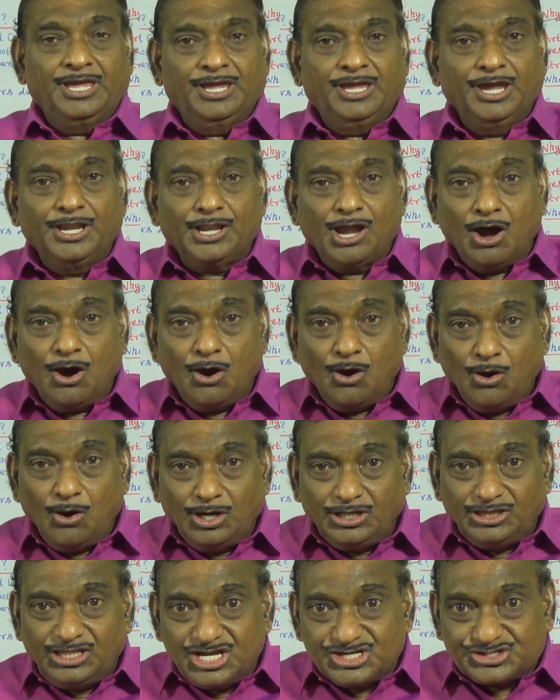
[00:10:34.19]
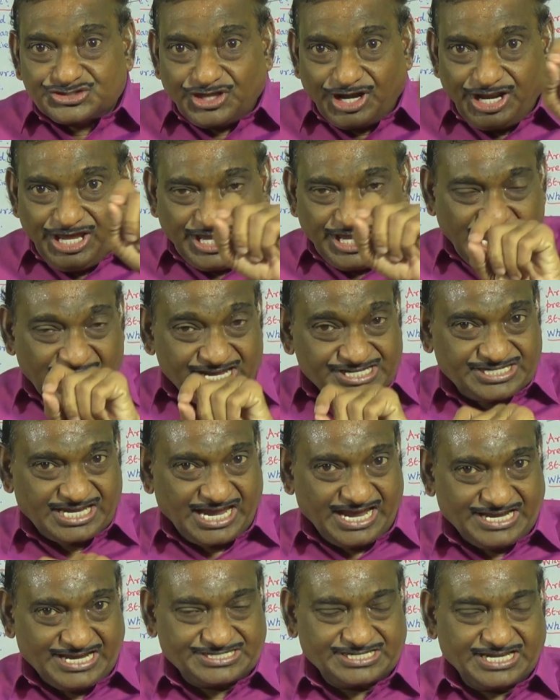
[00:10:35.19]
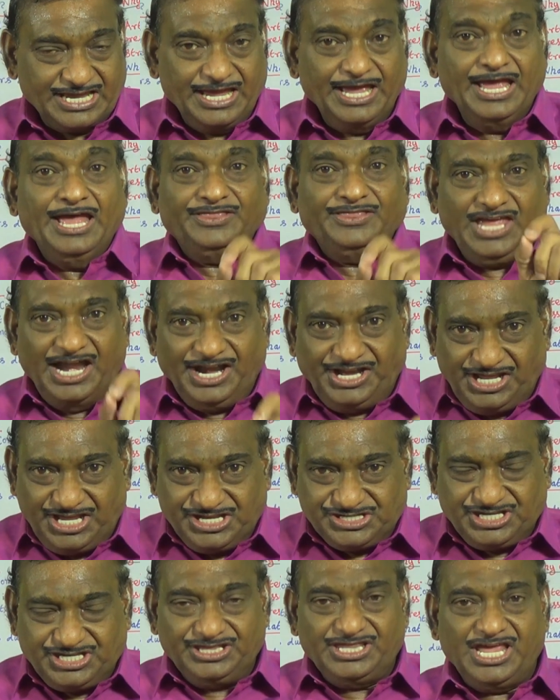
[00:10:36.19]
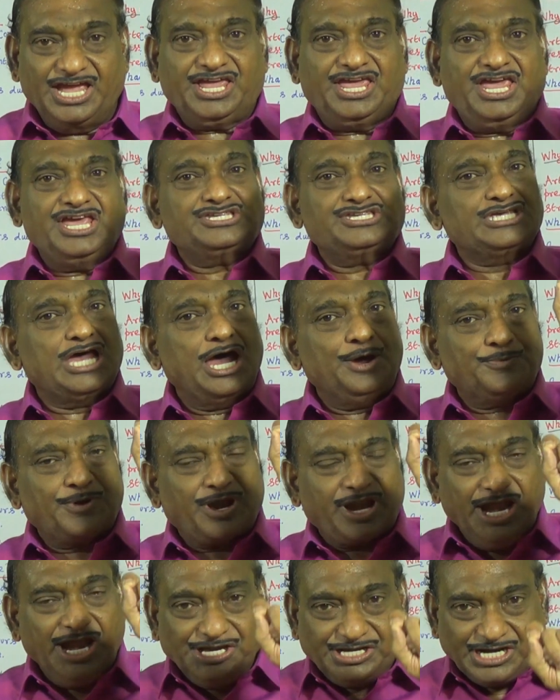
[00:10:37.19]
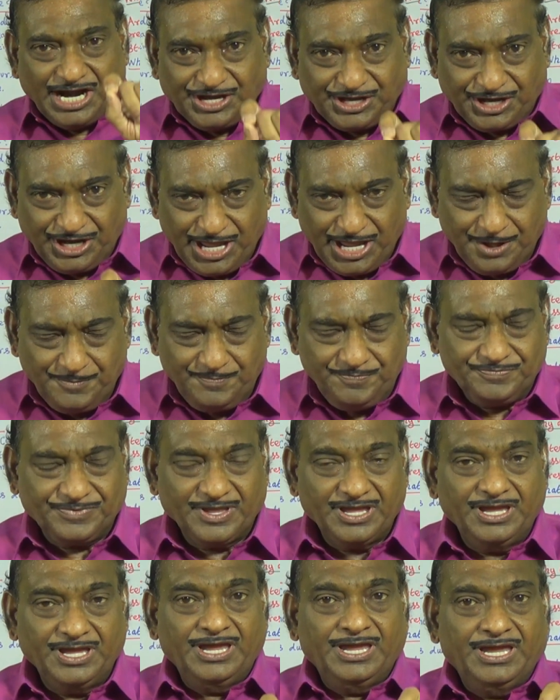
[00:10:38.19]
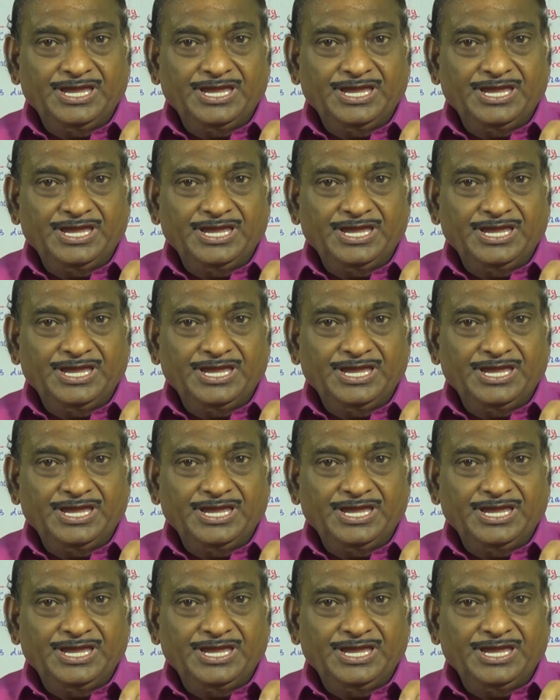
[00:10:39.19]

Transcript: In all these three cases, that is in the case of right atrium,